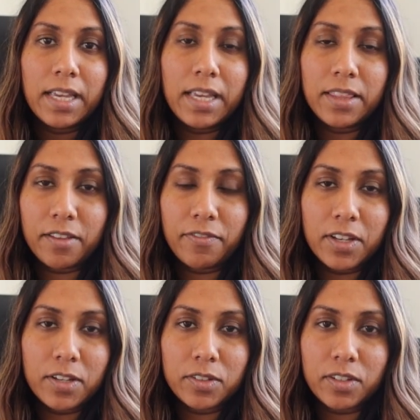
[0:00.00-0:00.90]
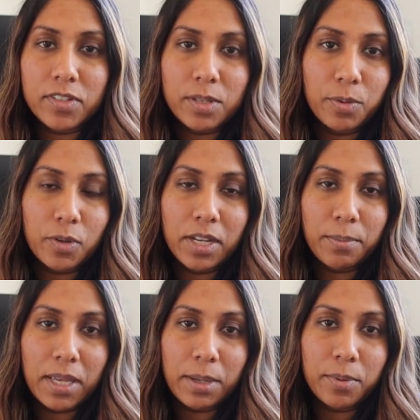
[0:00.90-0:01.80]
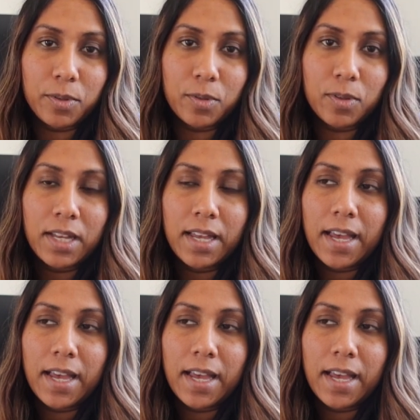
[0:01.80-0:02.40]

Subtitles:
in the field of supporting people.